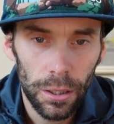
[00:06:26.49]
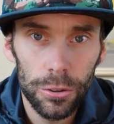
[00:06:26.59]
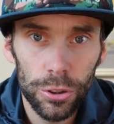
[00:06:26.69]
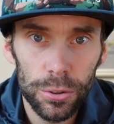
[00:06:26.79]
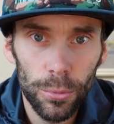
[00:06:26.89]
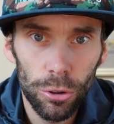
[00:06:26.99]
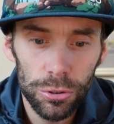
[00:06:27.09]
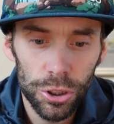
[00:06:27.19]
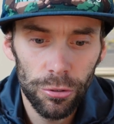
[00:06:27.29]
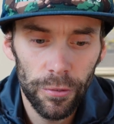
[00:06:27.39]
I'll do some more
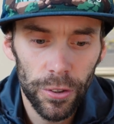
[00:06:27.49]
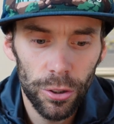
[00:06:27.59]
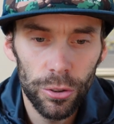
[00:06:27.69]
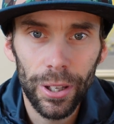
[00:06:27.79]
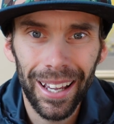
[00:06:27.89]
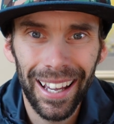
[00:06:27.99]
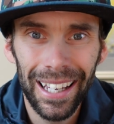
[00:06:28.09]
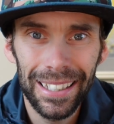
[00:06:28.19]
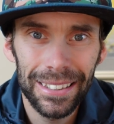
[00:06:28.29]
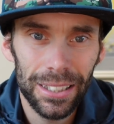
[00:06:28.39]
shoe reviews
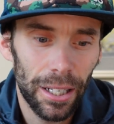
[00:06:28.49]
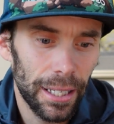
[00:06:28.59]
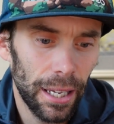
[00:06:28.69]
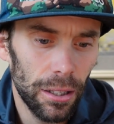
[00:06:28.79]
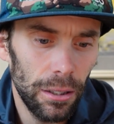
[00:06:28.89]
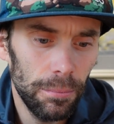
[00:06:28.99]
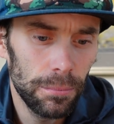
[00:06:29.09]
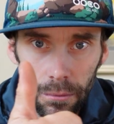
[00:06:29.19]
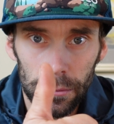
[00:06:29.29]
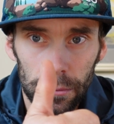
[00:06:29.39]
as I get them.
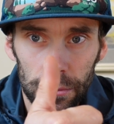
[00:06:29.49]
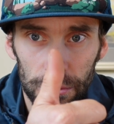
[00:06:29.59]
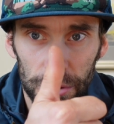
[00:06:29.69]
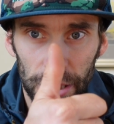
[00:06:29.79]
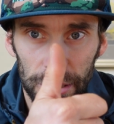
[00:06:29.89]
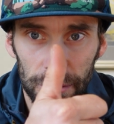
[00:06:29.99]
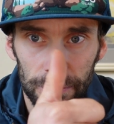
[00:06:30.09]
Cheers.